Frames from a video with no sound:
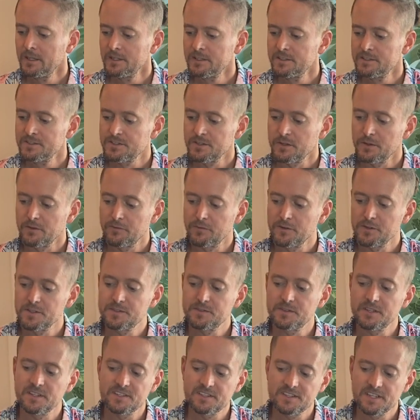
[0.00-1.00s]
So the first,
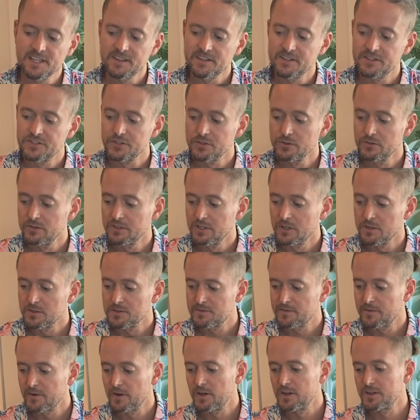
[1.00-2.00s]
let's say the druid goes
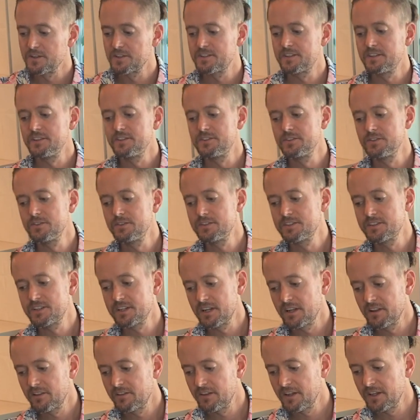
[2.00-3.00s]
first. The druid's going
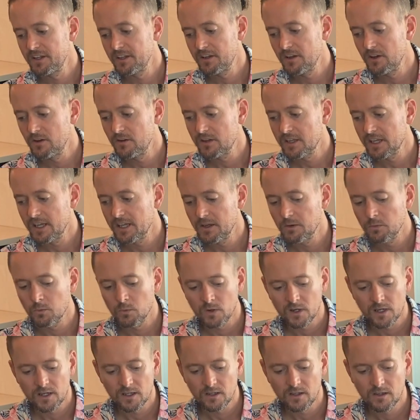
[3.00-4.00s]
to think, okay,
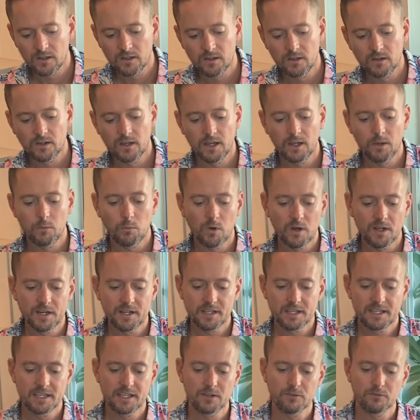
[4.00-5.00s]
well, I want to
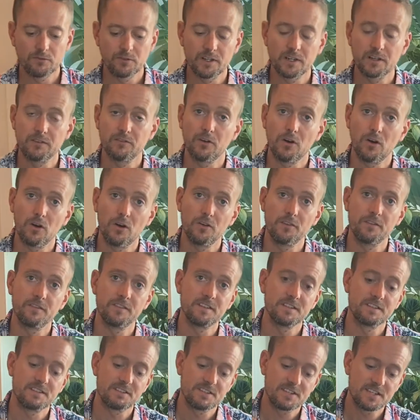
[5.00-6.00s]
get rid of all of
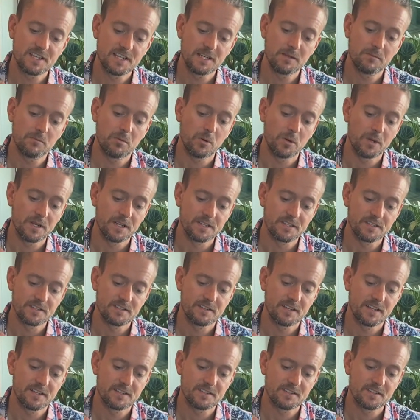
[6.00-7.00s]
these scene points.
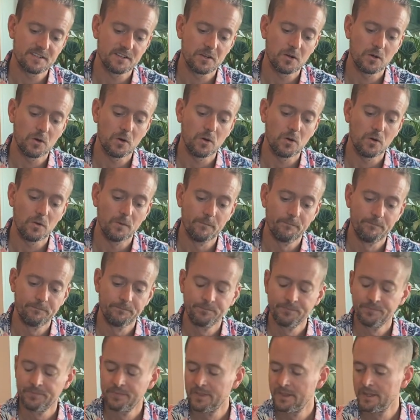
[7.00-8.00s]
That's the goal.
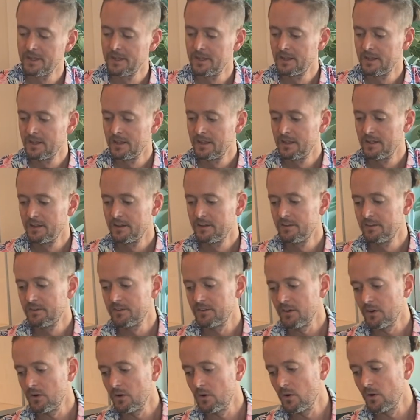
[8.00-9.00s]

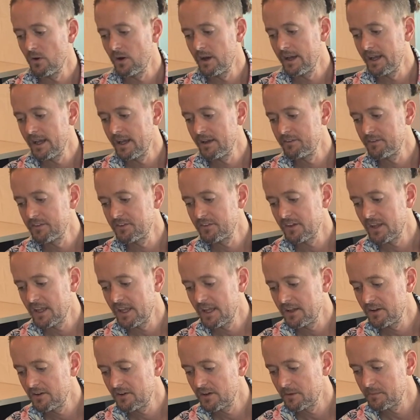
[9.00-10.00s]
So I have this
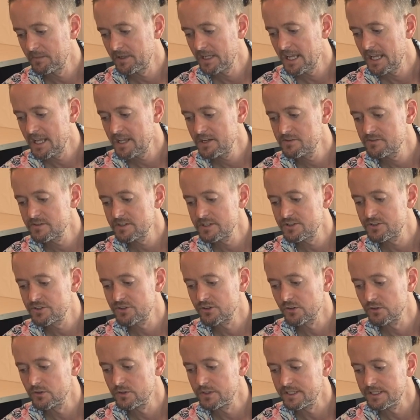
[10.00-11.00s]
anger. I'm an angry
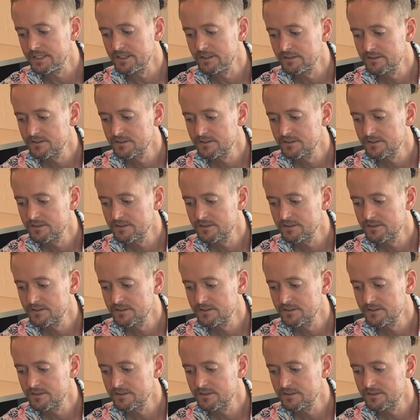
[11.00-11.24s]
druid.